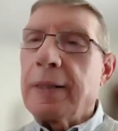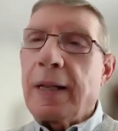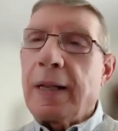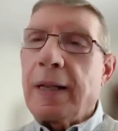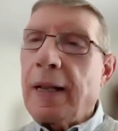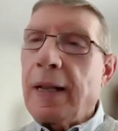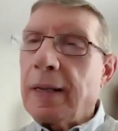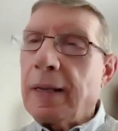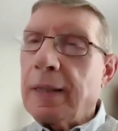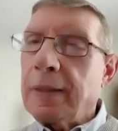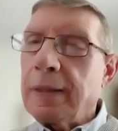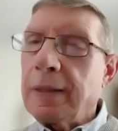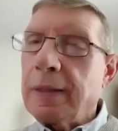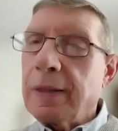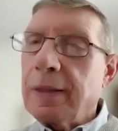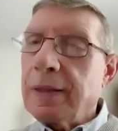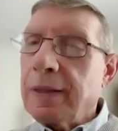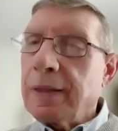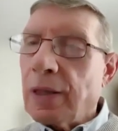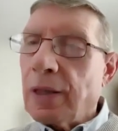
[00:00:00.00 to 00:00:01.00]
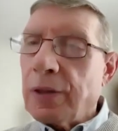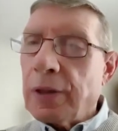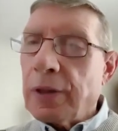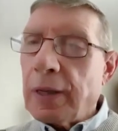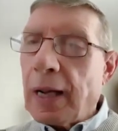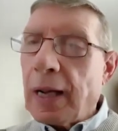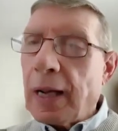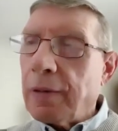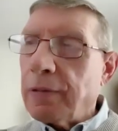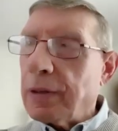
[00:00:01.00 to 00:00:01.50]
and they're
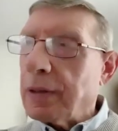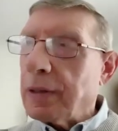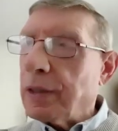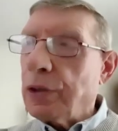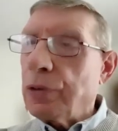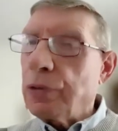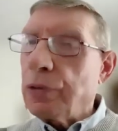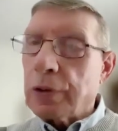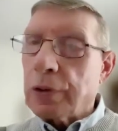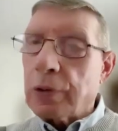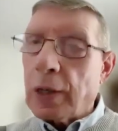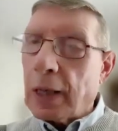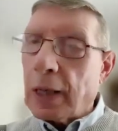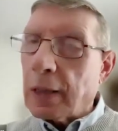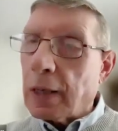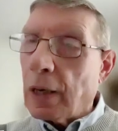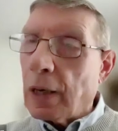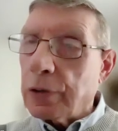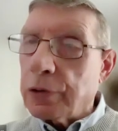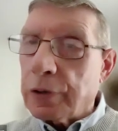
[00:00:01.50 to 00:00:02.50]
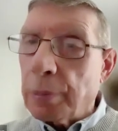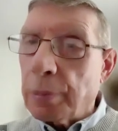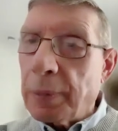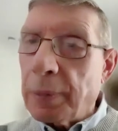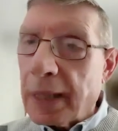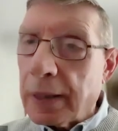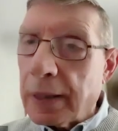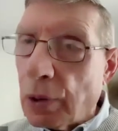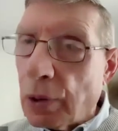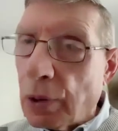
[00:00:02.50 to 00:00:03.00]
having to use their credit cards to
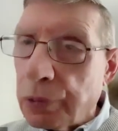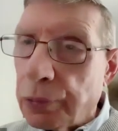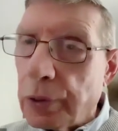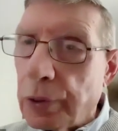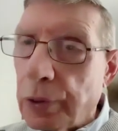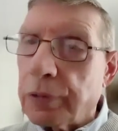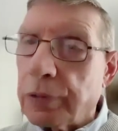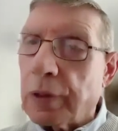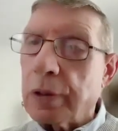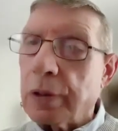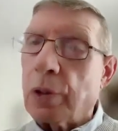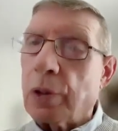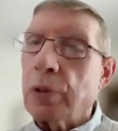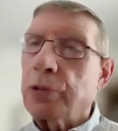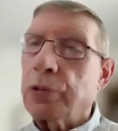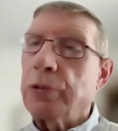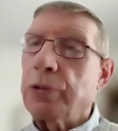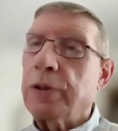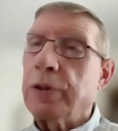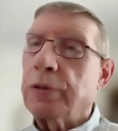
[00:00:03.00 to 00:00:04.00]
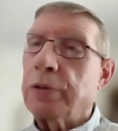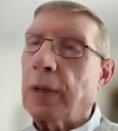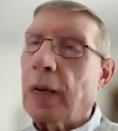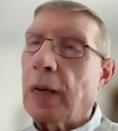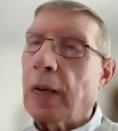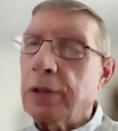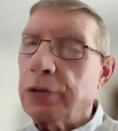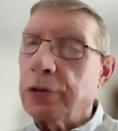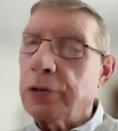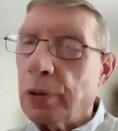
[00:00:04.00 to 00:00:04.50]
buy groceries because groceries have
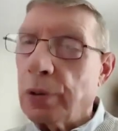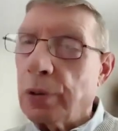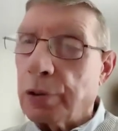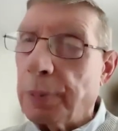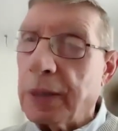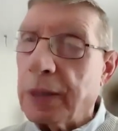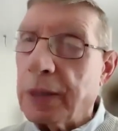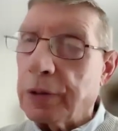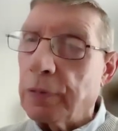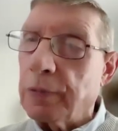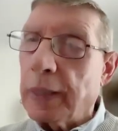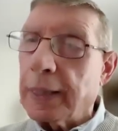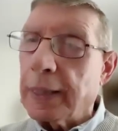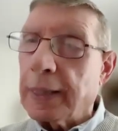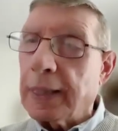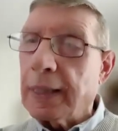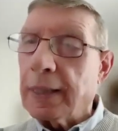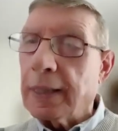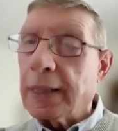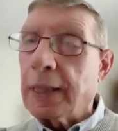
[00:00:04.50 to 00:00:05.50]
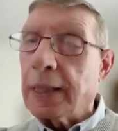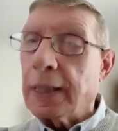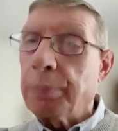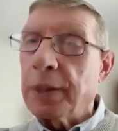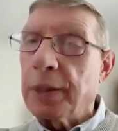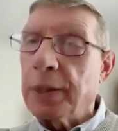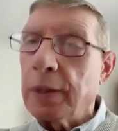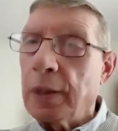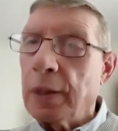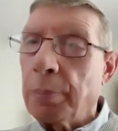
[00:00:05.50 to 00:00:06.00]
gotten so expensive they can't keep
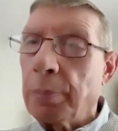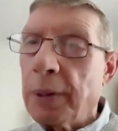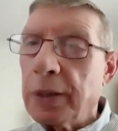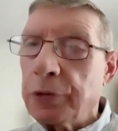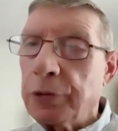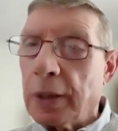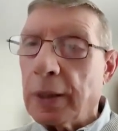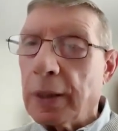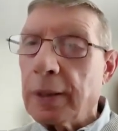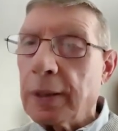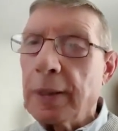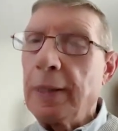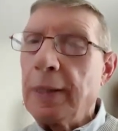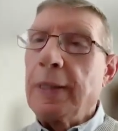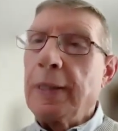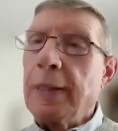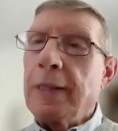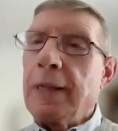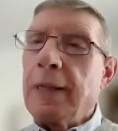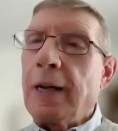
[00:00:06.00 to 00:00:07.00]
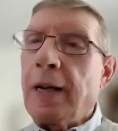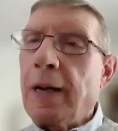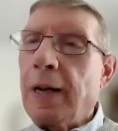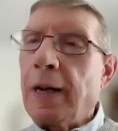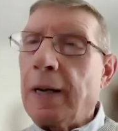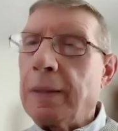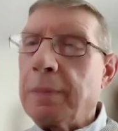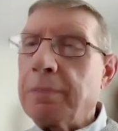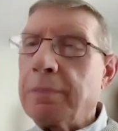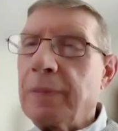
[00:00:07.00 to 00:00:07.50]
it in their budget.
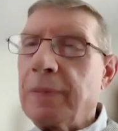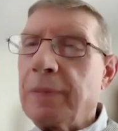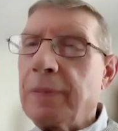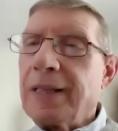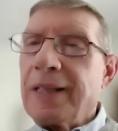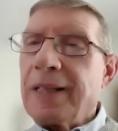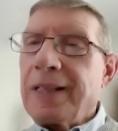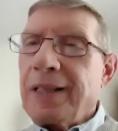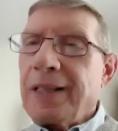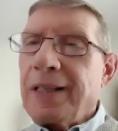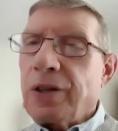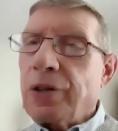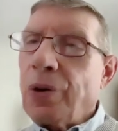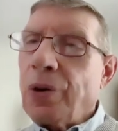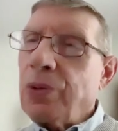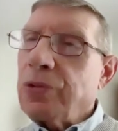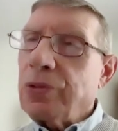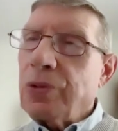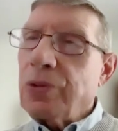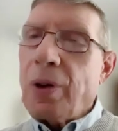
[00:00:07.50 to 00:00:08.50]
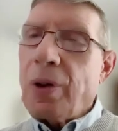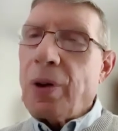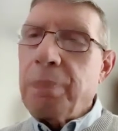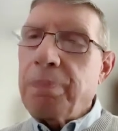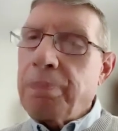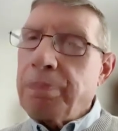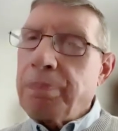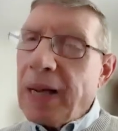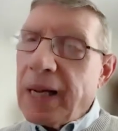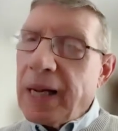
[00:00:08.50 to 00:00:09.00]
Those are all
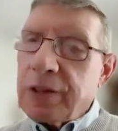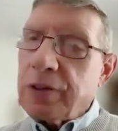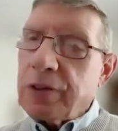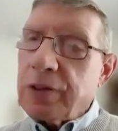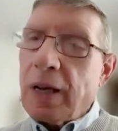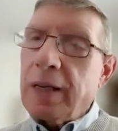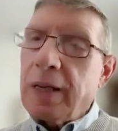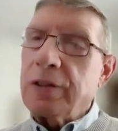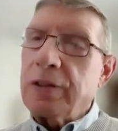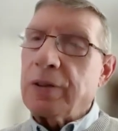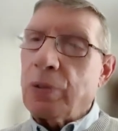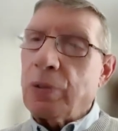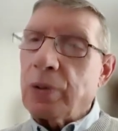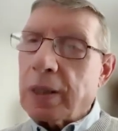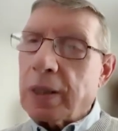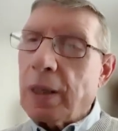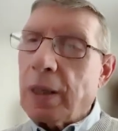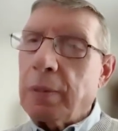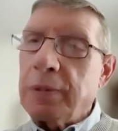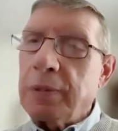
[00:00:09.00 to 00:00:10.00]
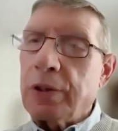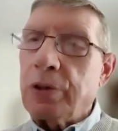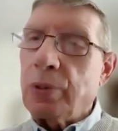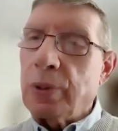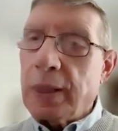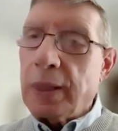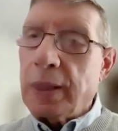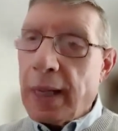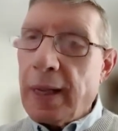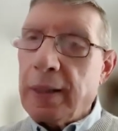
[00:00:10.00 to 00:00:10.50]
bad signs that we're coming to
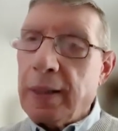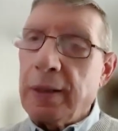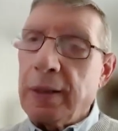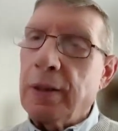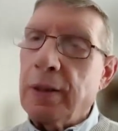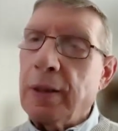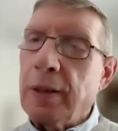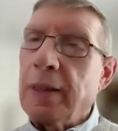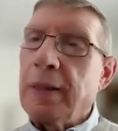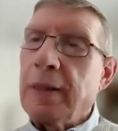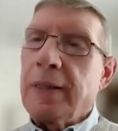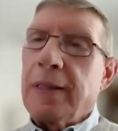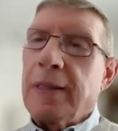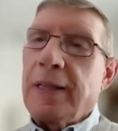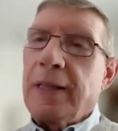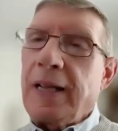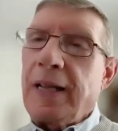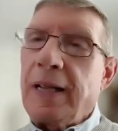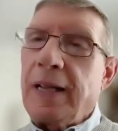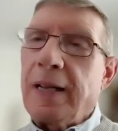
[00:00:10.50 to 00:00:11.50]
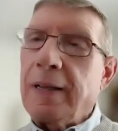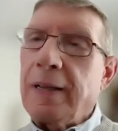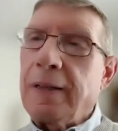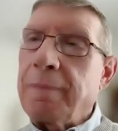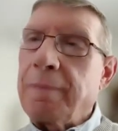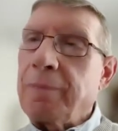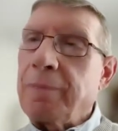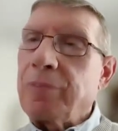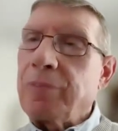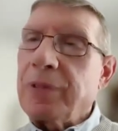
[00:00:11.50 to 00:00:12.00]
an end.
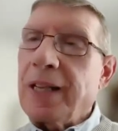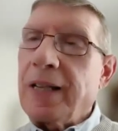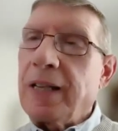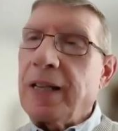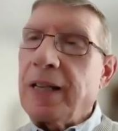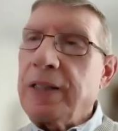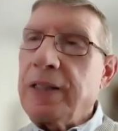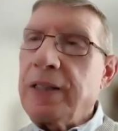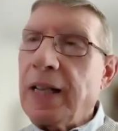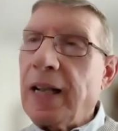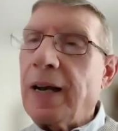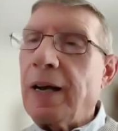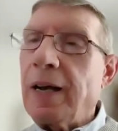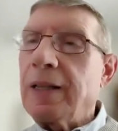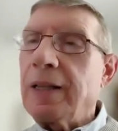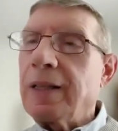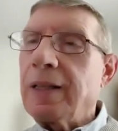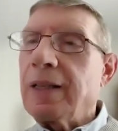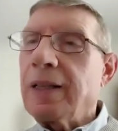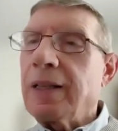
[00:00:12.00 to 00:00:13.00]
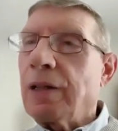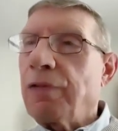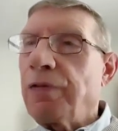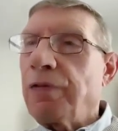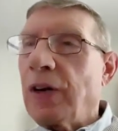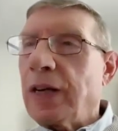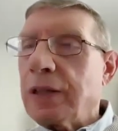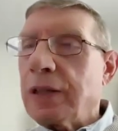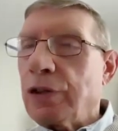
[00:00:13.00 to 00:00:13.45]
And yet the Fed